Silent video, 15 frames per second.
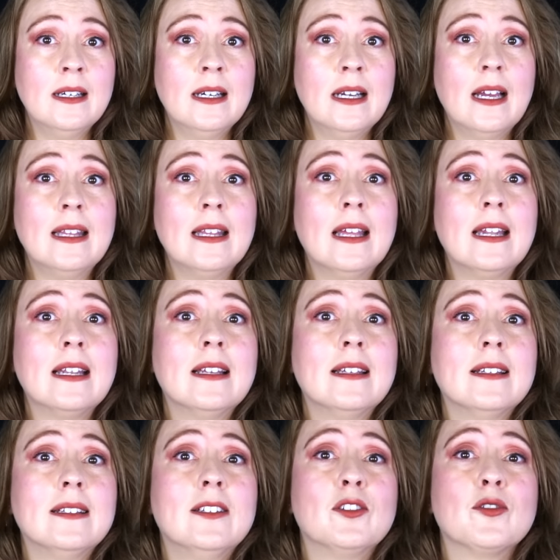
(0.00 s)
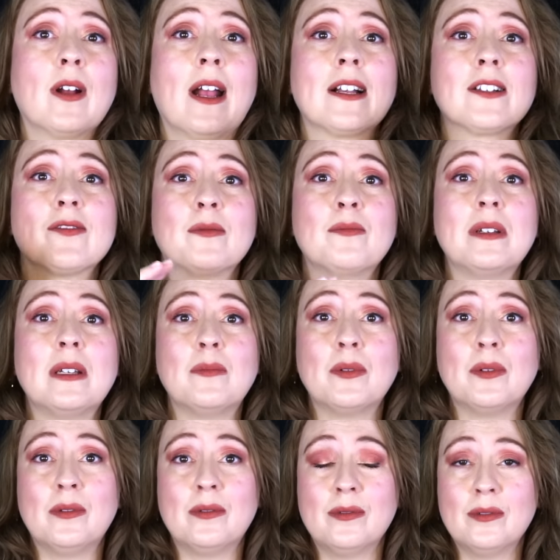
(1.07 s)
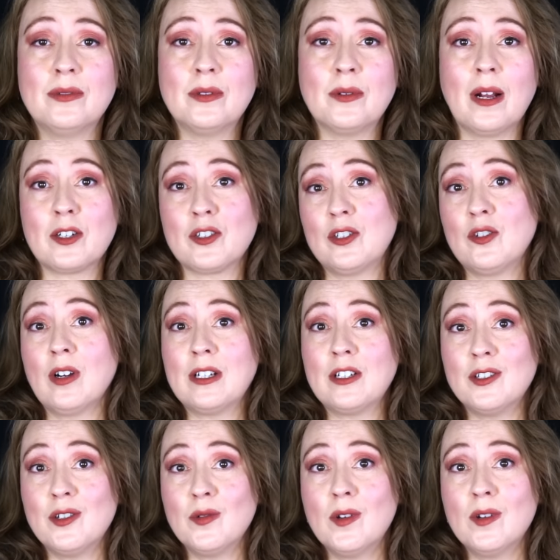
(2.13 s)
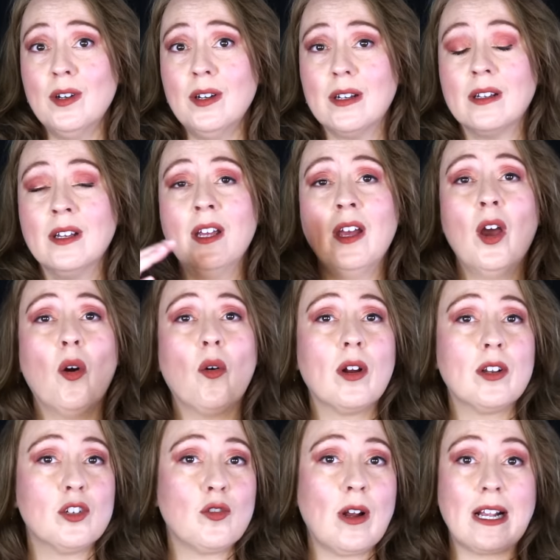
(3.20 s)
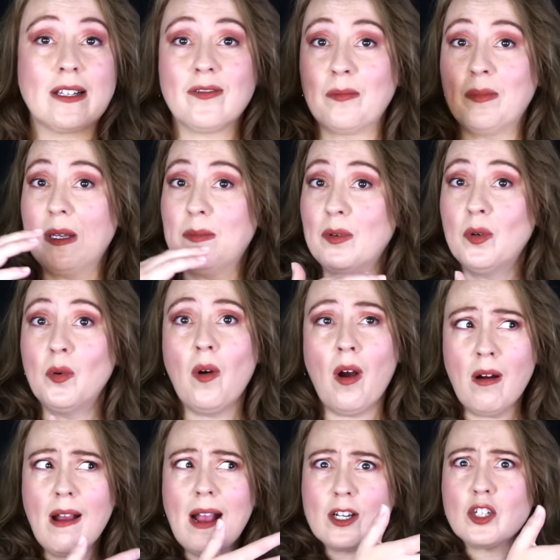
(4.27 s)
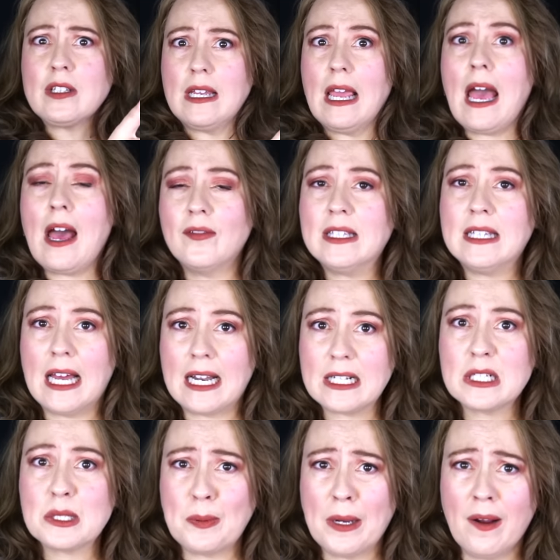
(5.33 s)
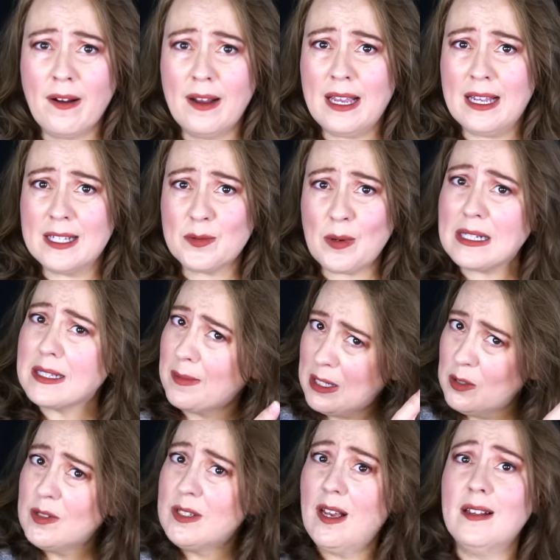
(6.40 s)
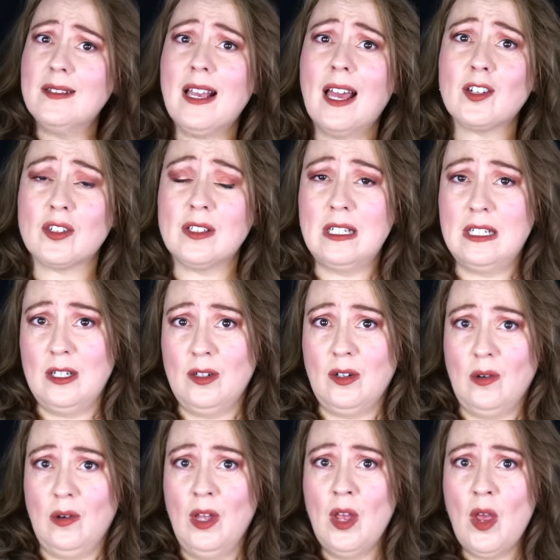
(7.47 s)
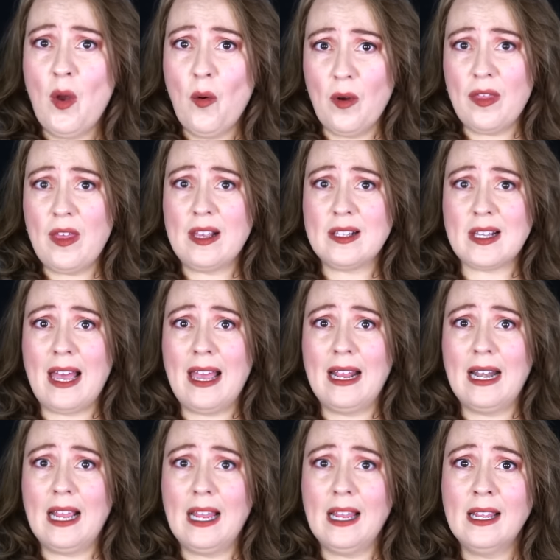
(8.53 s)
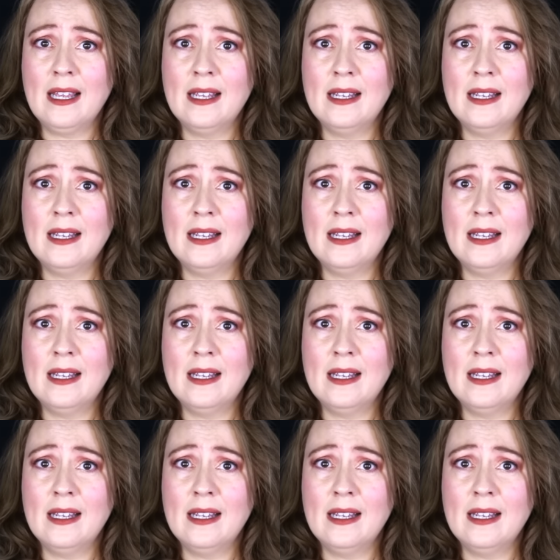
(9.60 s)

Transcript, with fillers: and then it detracts from people who are actually trying to do good, or it detracts from people who are actually having that experience, right? Somebody who does actually deal with anxiety.